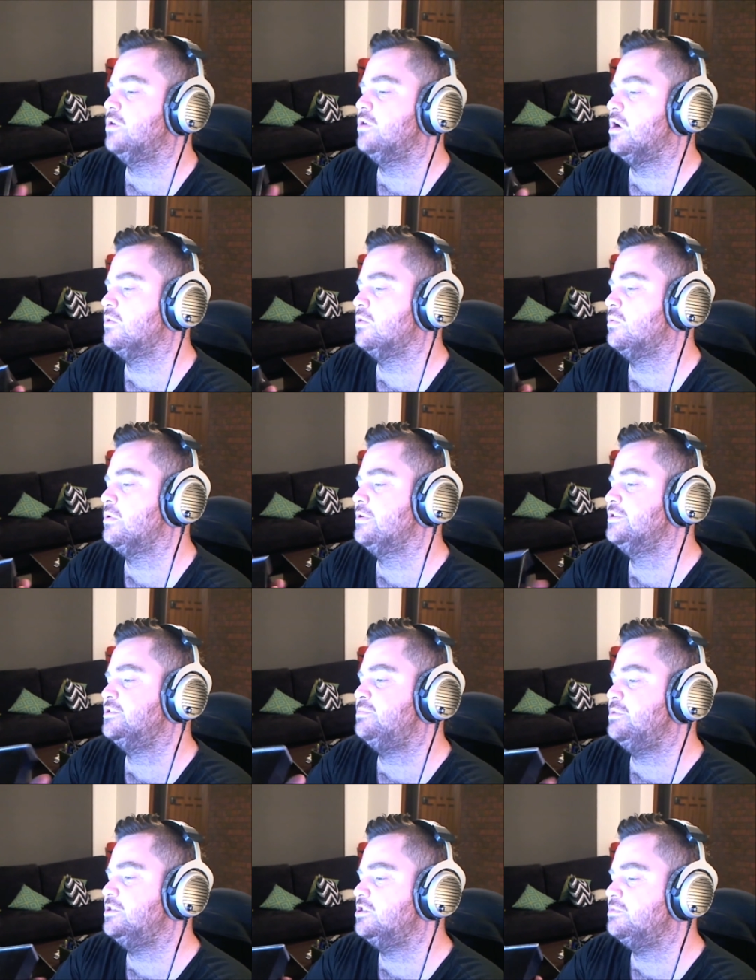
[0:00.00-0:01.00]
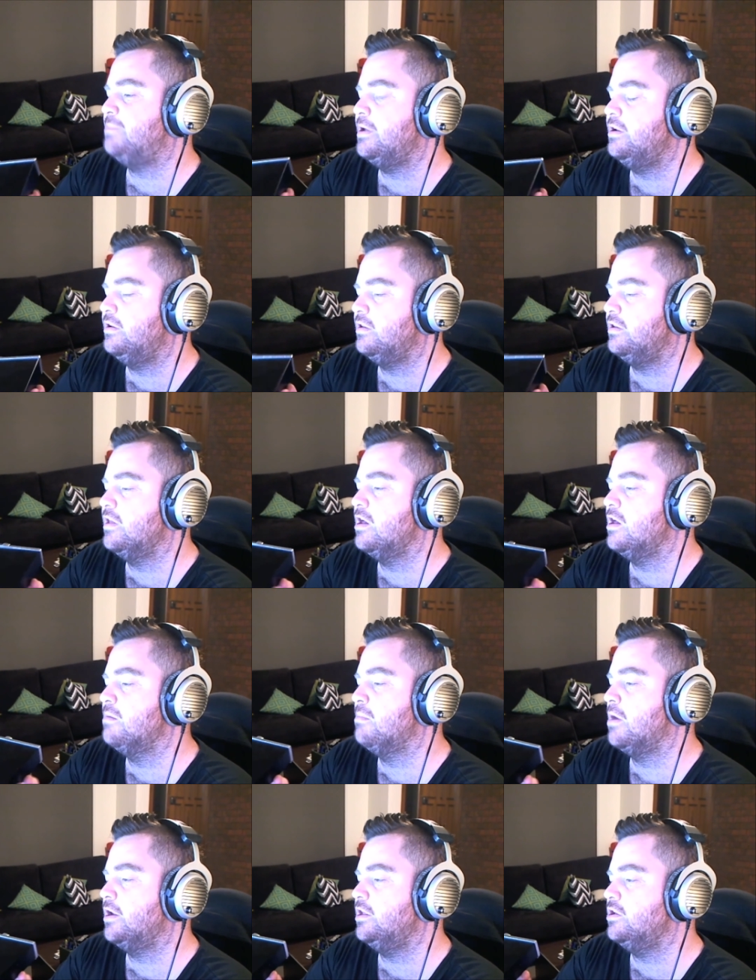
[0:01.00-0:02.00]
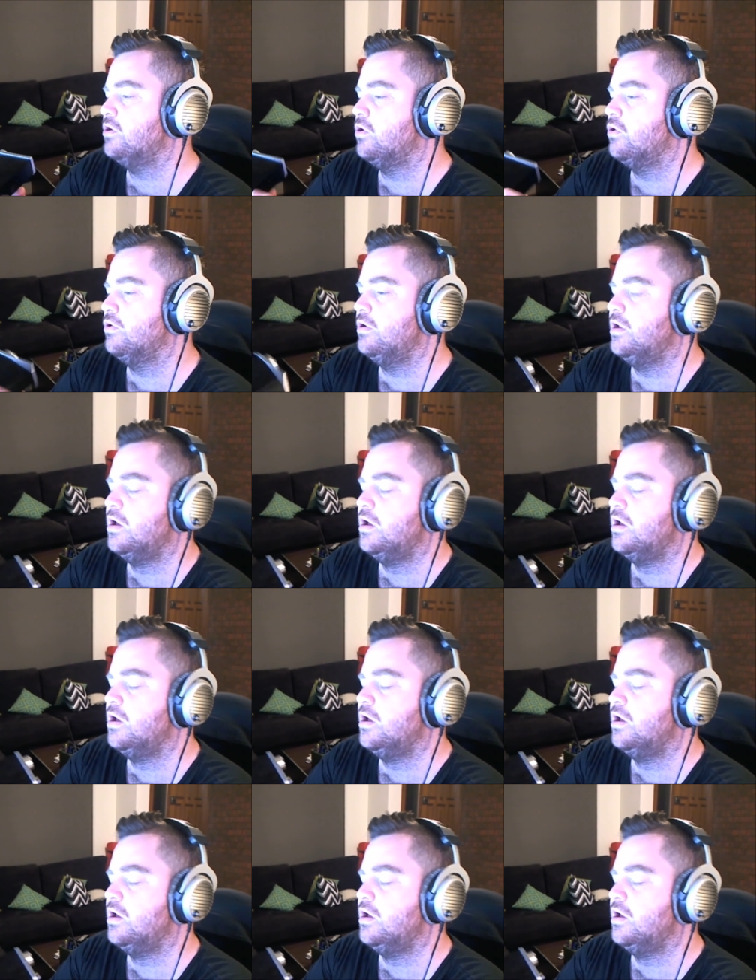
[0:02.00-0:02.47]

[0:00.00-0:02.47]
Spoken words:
otherwise be spending their money on